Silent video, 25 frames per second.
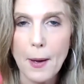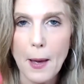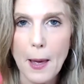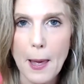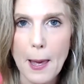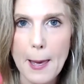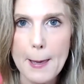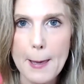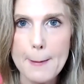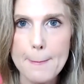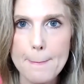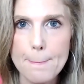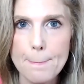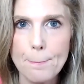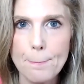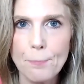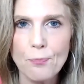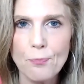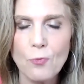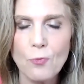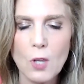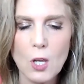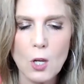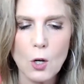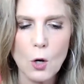And
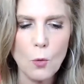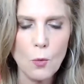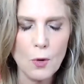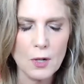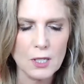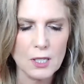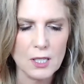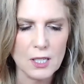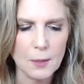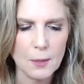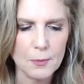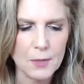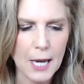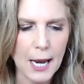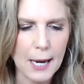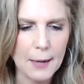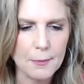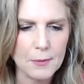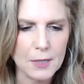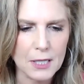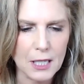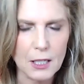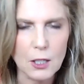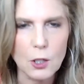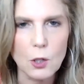when
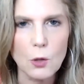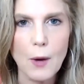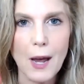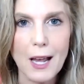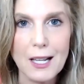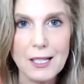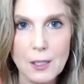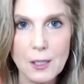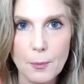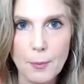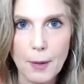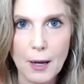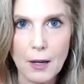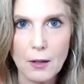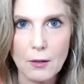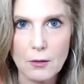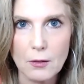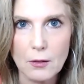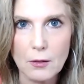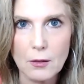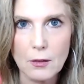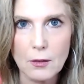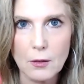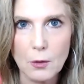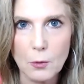sometimes like you asked about
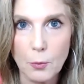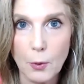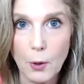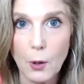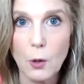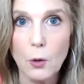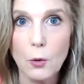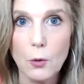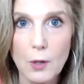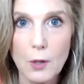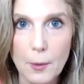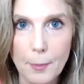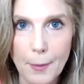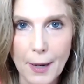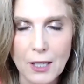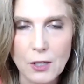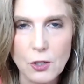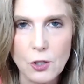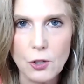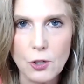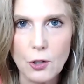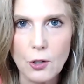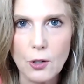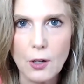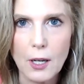the road and my
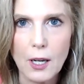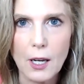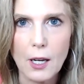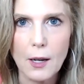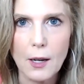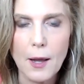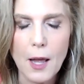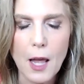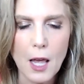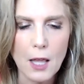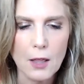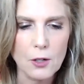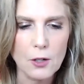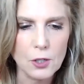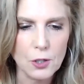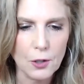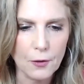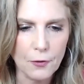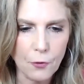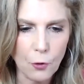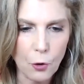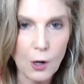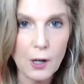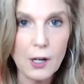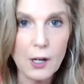journey, there's a
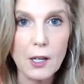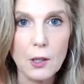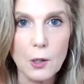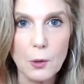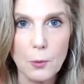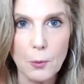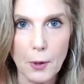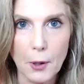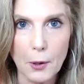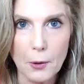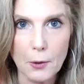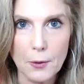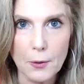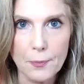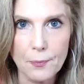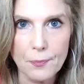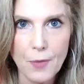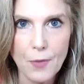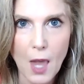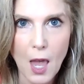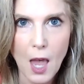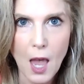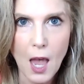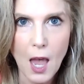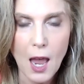fork in the road.
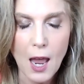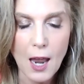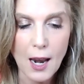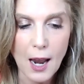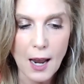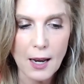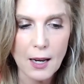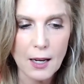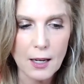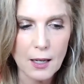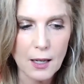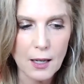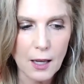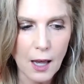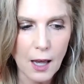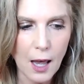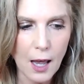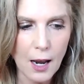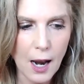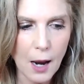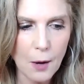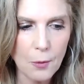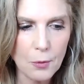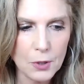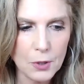
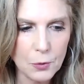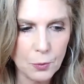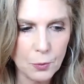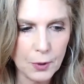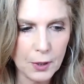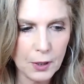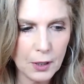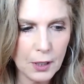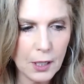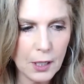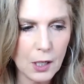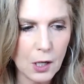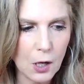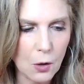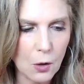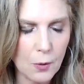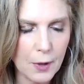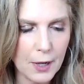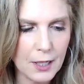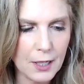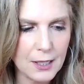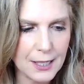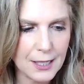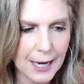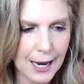And I was really
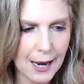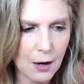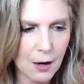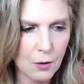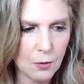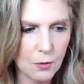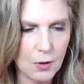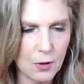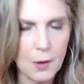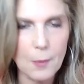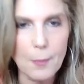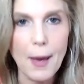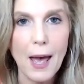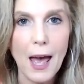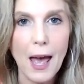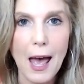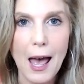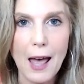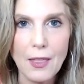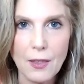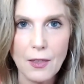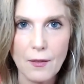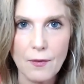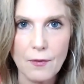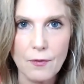going down the
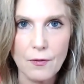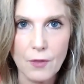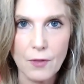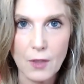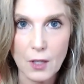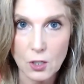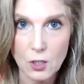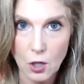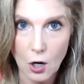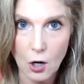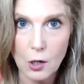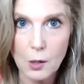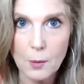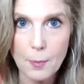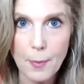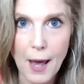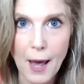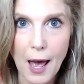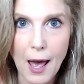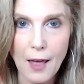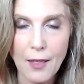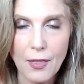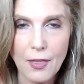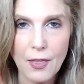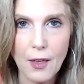path of the dark
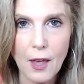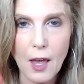path.